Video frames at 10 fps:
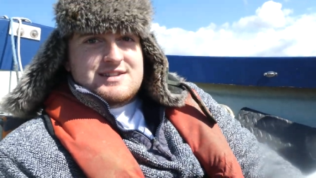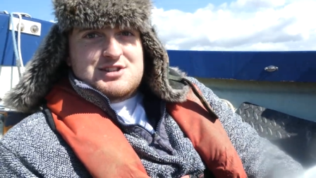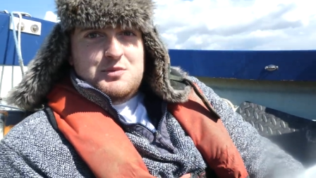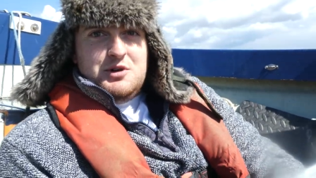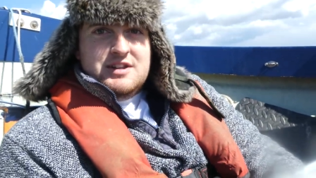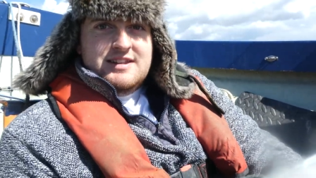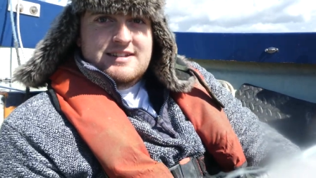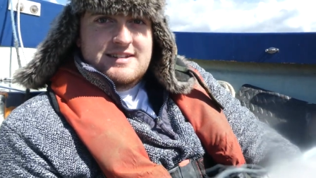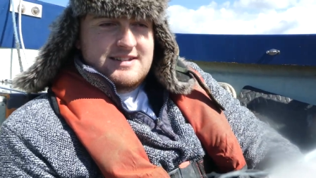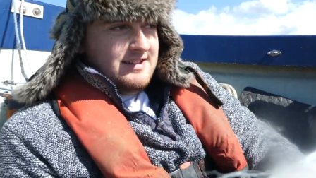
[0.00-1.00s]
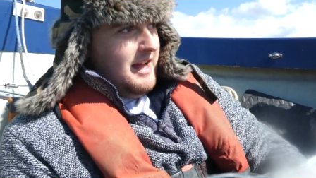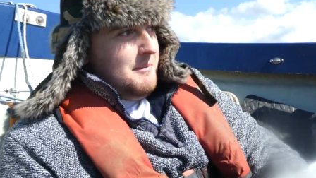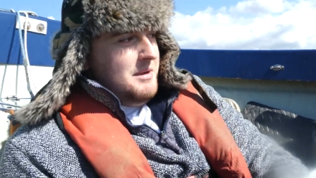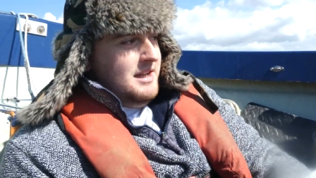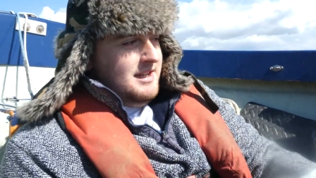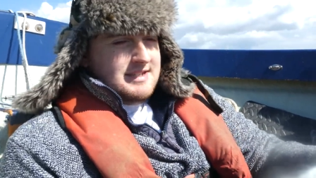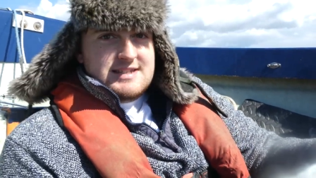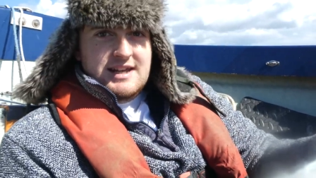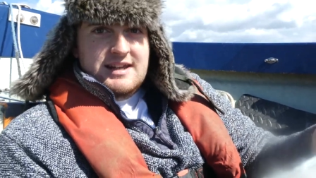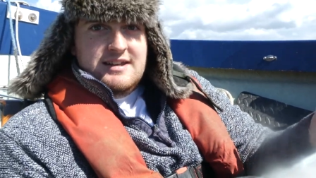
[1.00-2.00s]
someone like me is
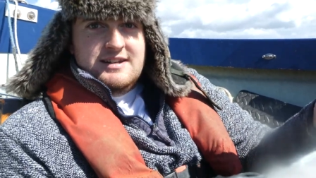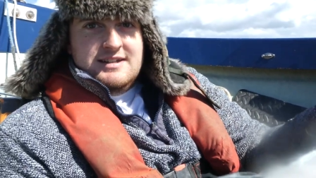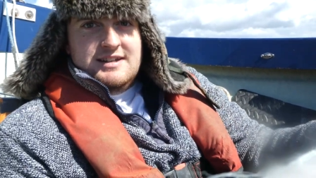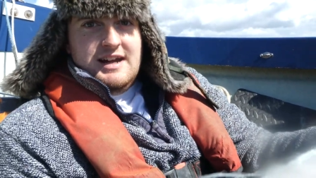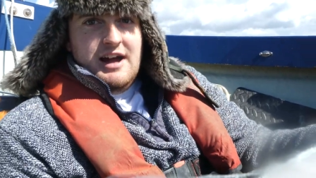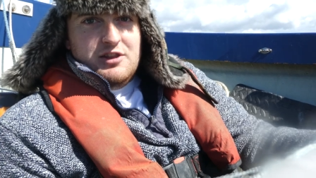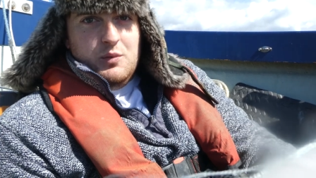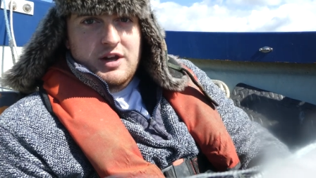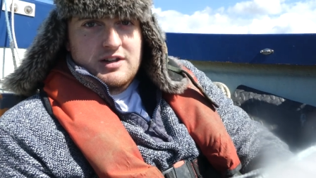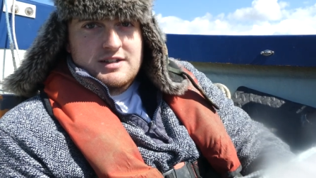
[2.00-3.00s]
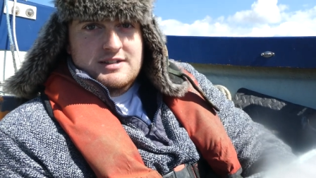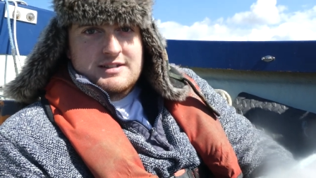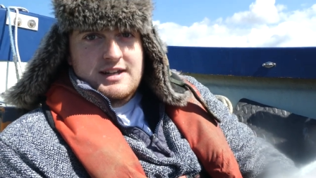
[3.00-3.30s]
sitting at the wheel.